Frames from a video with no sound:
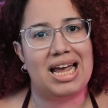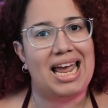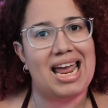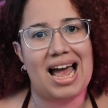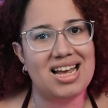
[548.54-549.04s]

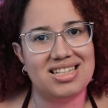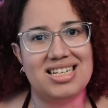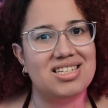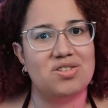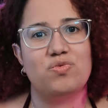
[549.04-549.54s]
AI
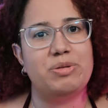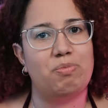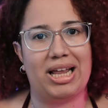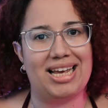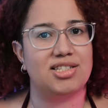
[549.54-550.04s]
doesn't
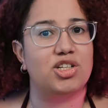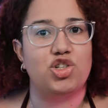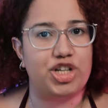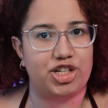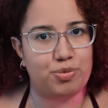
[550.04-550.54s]
replace
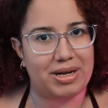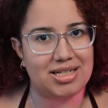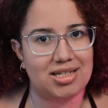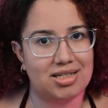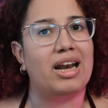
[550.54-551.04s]

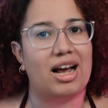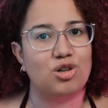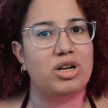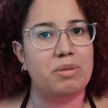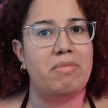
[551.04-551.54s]
judgment. It
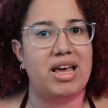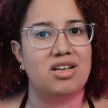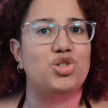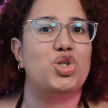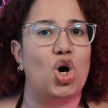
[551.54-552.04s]
actually
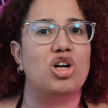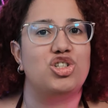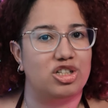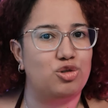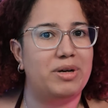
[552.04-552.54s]
makes your
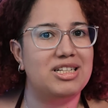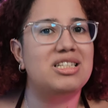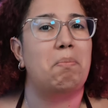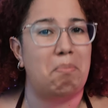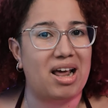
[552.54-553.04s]
judgment
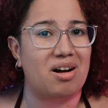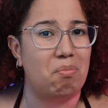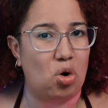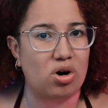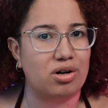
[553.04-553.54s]
matter
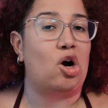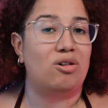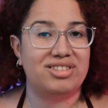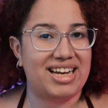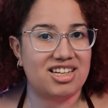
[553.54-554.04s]
more.
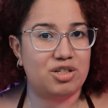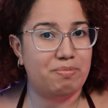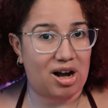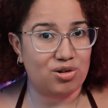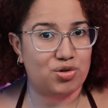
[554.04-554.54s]
Context
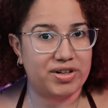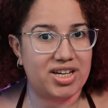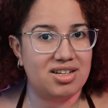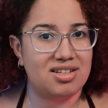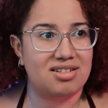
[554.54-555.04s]

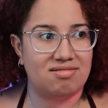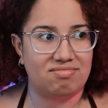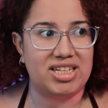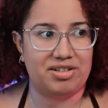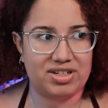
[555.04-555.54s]
boundaries,
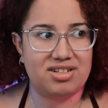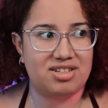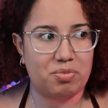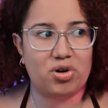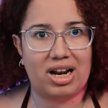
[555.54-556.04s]
even
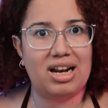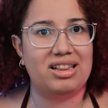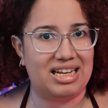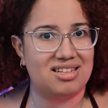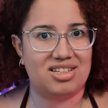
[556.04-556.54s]
separating
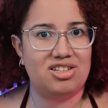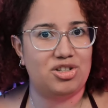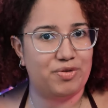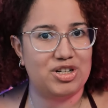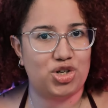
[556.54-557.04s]
things in
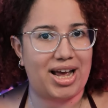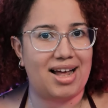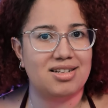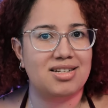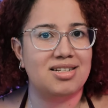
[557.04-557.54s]
different
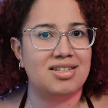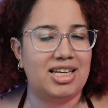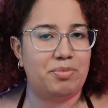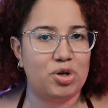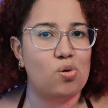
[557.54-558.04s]
chats,
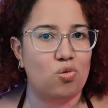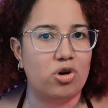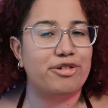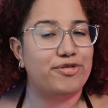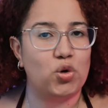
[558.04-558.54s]
keep your work
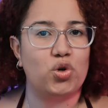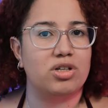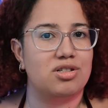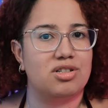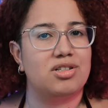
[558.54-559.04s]

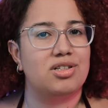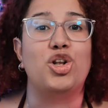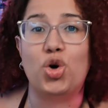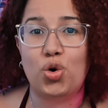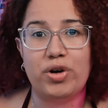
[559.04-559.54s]
focused.
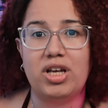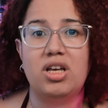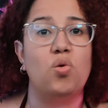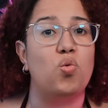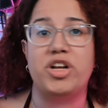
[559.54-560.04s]

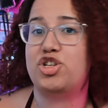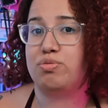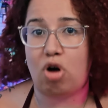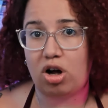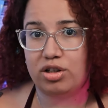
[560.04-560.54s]
Knowing which
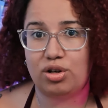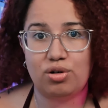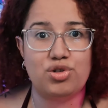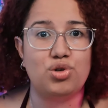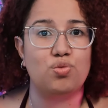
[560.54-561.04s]
model
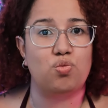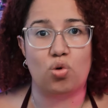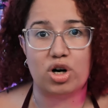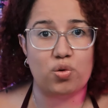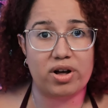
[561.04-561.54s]
to
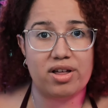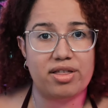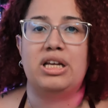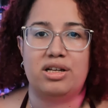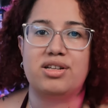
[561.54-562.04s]
work with
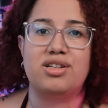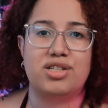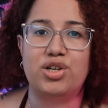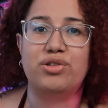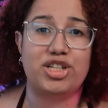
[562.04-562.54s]
is a
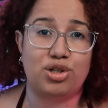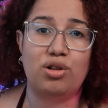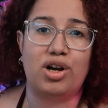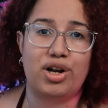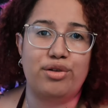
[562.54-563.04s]
skill that you
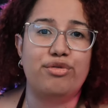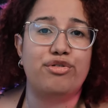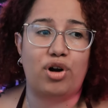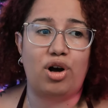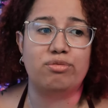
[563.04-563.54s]
learn
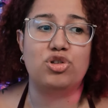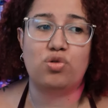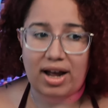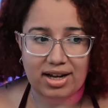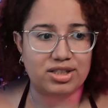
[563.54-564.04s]
from
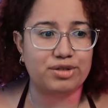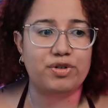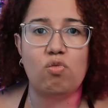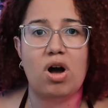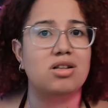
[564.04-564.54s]
trying
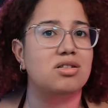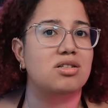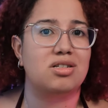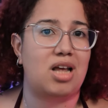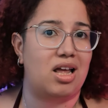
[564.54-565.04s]
different
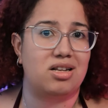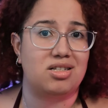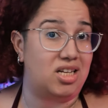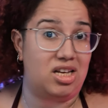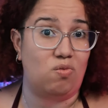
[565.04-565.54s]
ones and
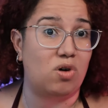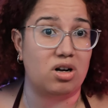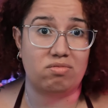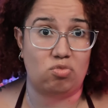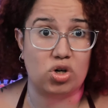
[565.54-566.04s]
seeing
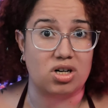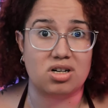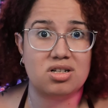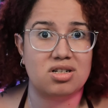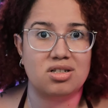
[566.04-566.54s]
what
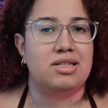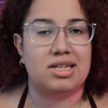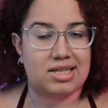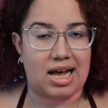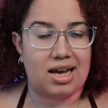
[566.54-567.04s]
works.
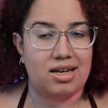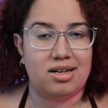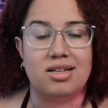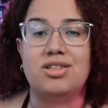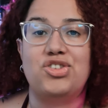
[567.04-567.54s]
Design
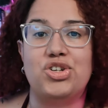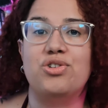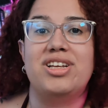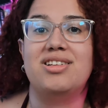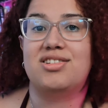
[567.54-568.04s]
still
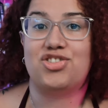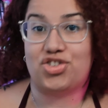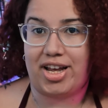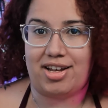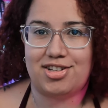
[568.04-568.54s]
needs
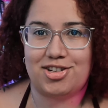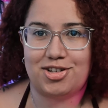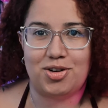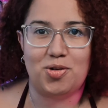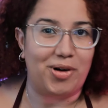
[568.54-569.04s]
taste,
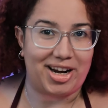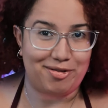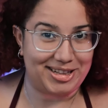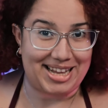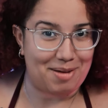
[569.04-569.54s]
whatever
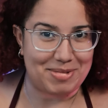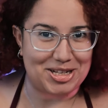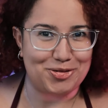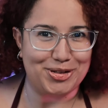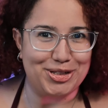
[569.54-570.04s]
that means
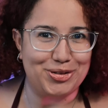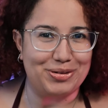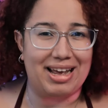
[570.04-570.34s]
for you.